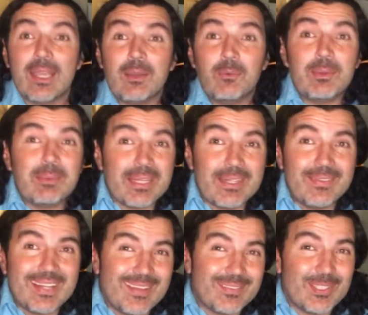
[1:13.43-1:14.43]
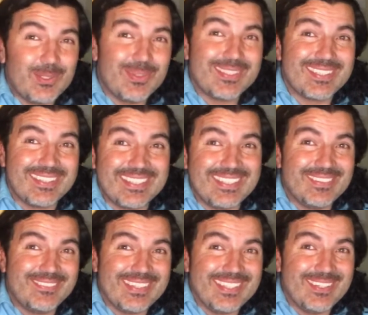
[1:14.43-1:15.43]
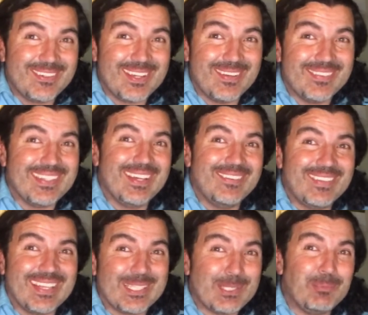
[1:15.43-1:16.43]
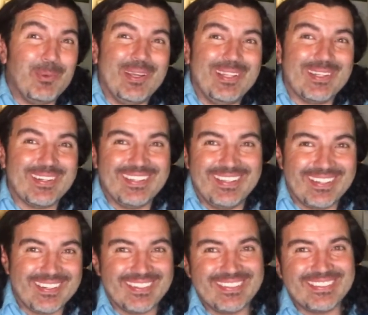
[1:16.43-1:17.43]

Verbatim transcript: We might even have to do a Selena video coming up, like spoiler alert.